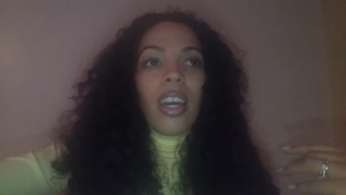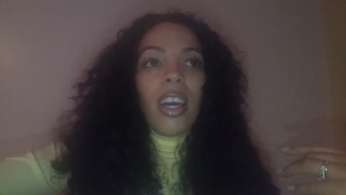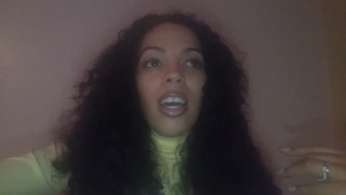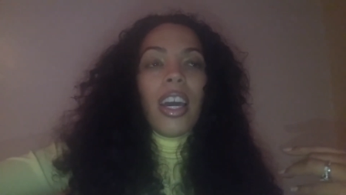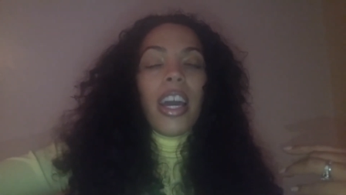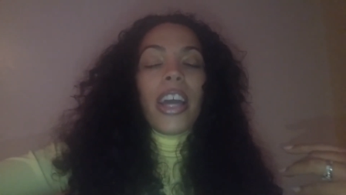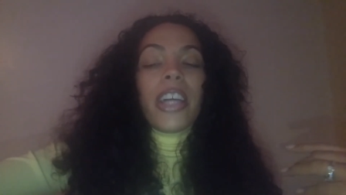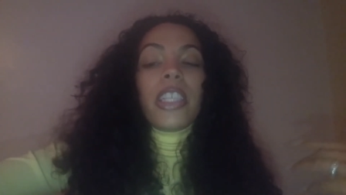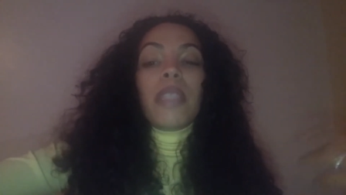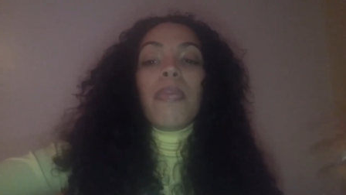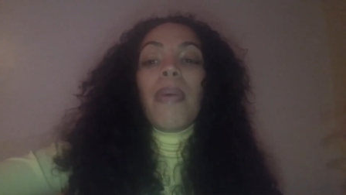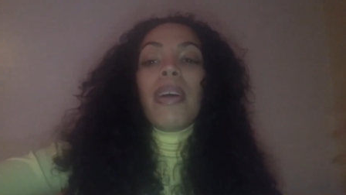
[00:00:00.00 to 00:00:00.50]

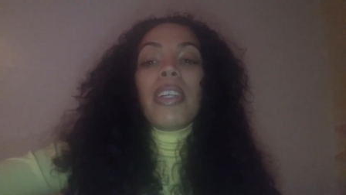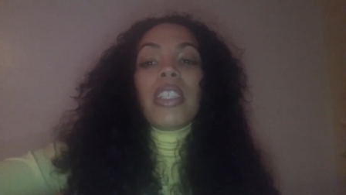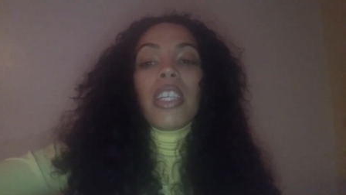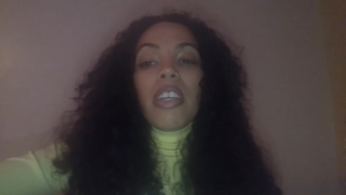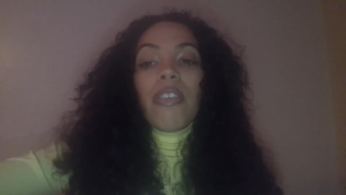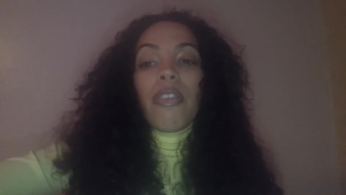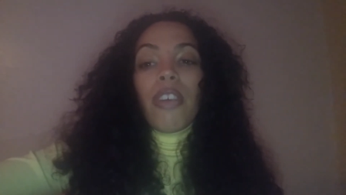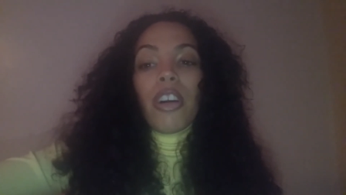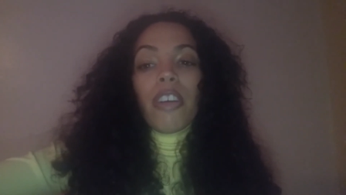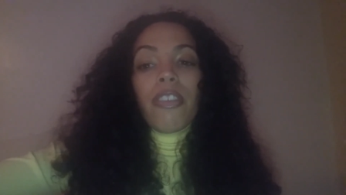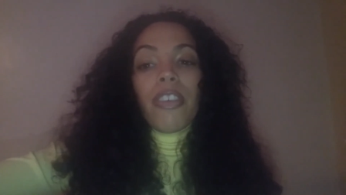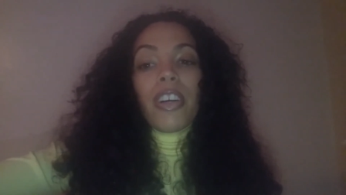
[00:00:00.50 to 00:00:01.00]
especially
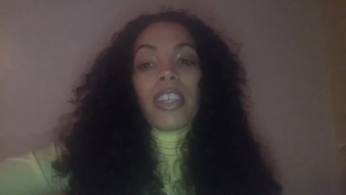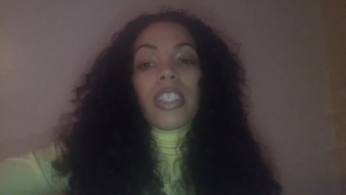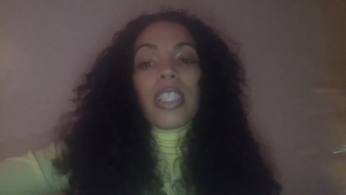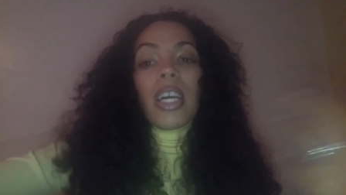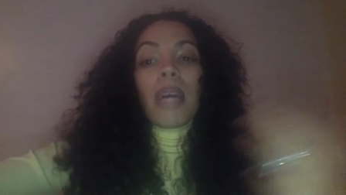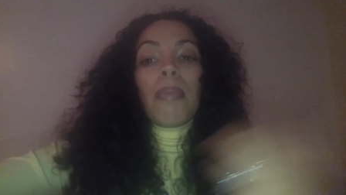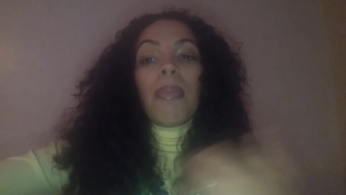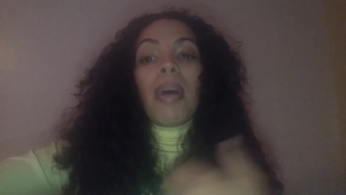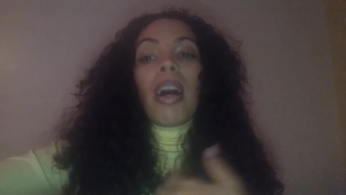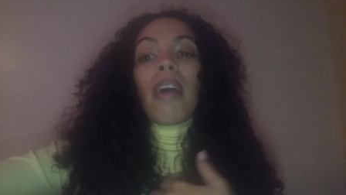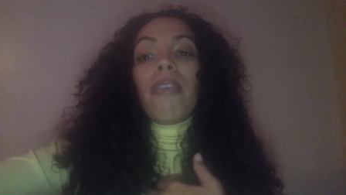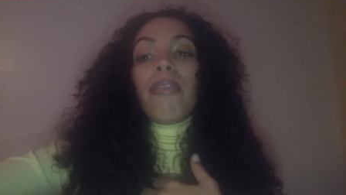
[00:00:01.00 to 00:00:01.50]
for a first
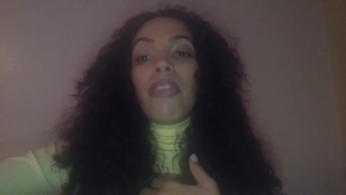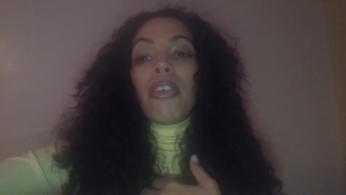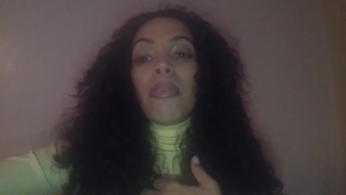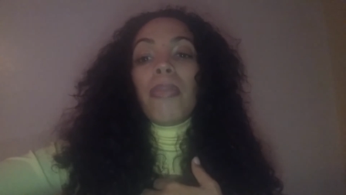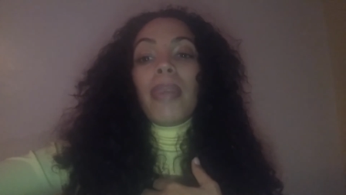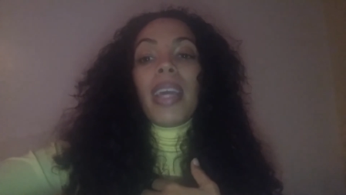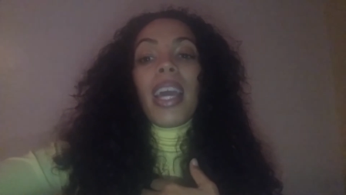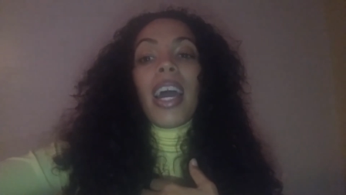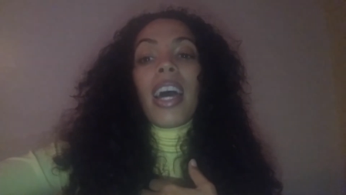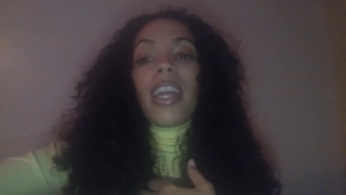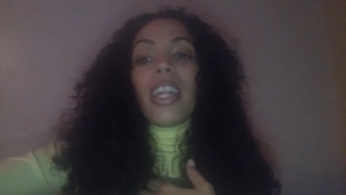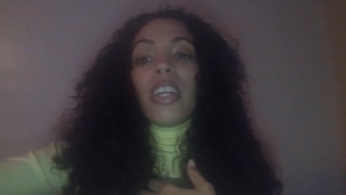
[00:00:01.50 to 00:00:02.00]
time mom, for
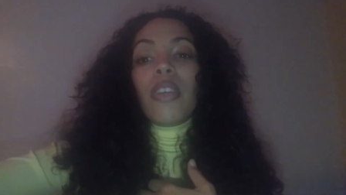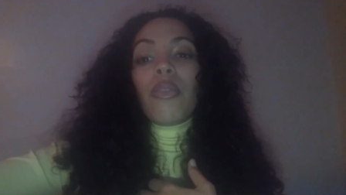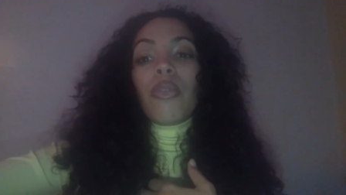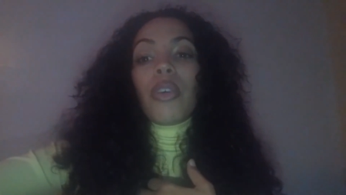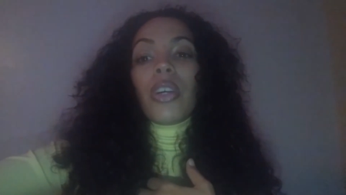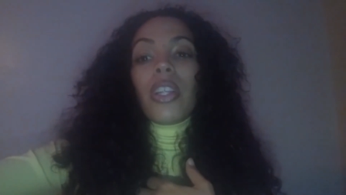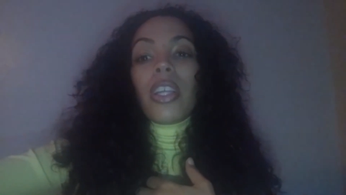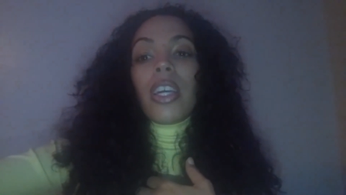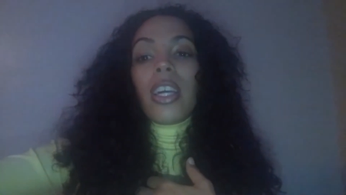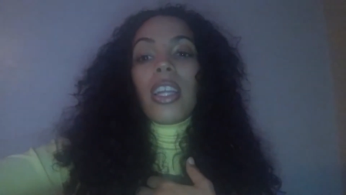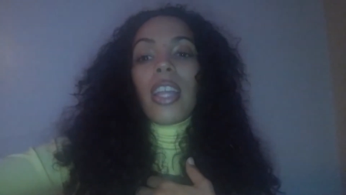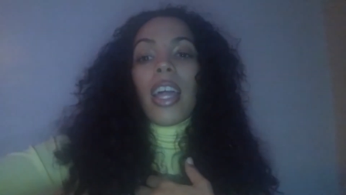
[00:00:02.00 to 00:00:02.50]
me, I didn't
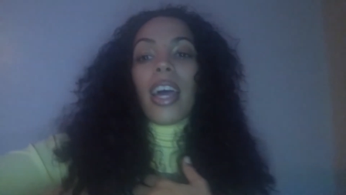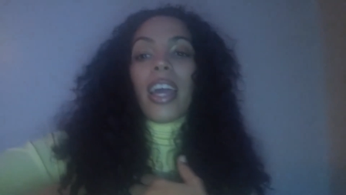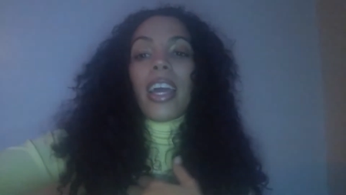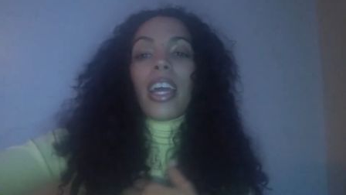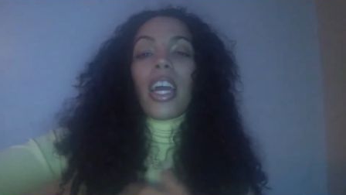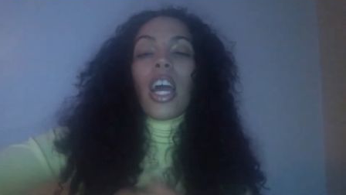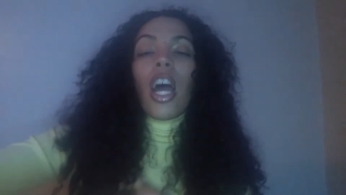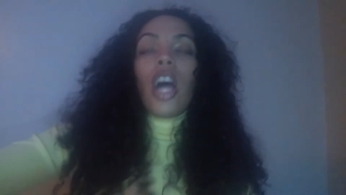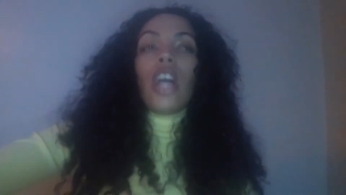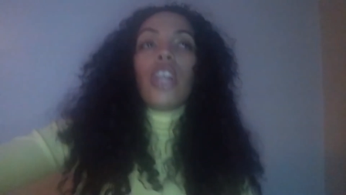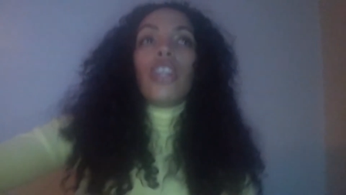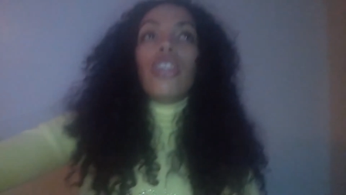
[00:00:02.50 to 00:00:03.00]
really like
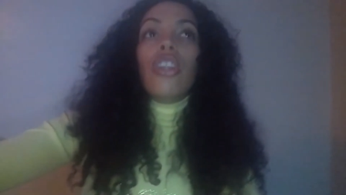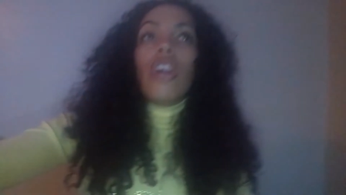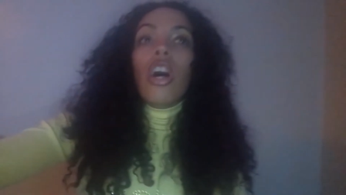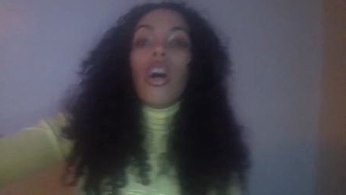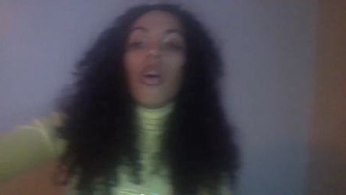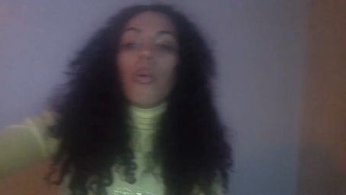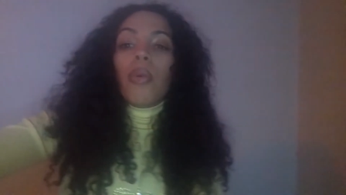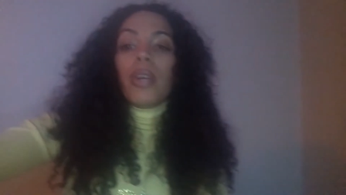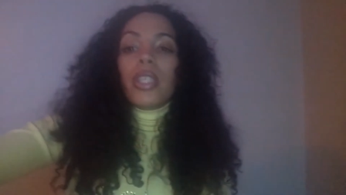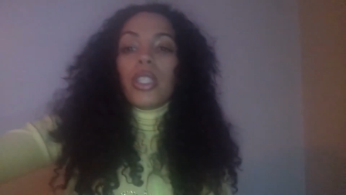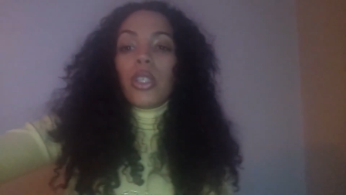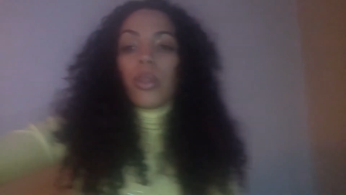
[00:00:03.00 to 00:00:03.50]
know
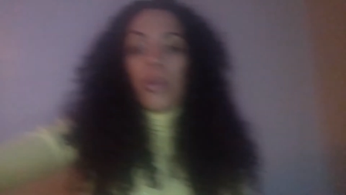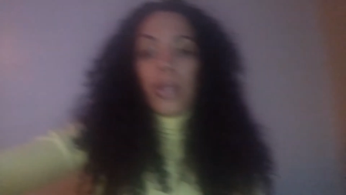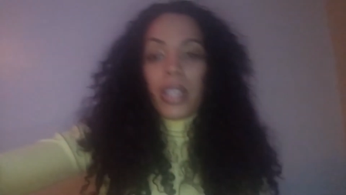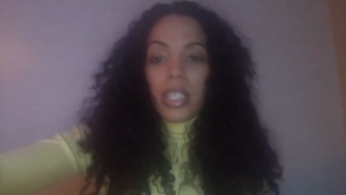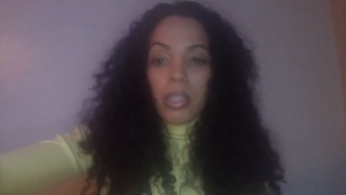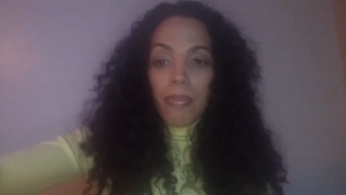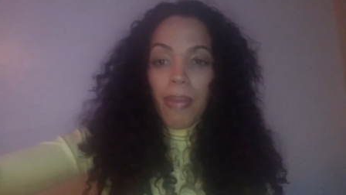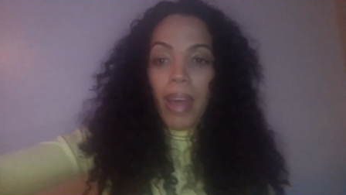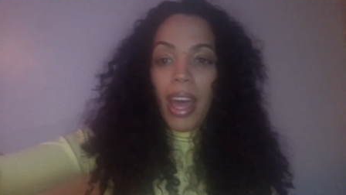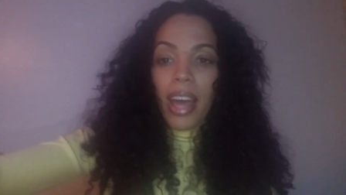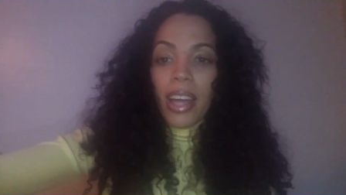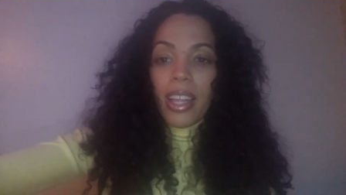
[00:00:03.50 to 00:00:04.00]
what to
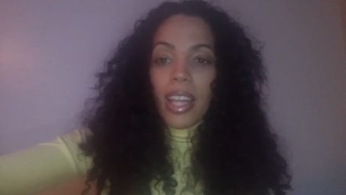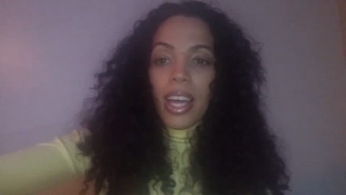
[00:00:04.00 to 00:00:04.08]
expect.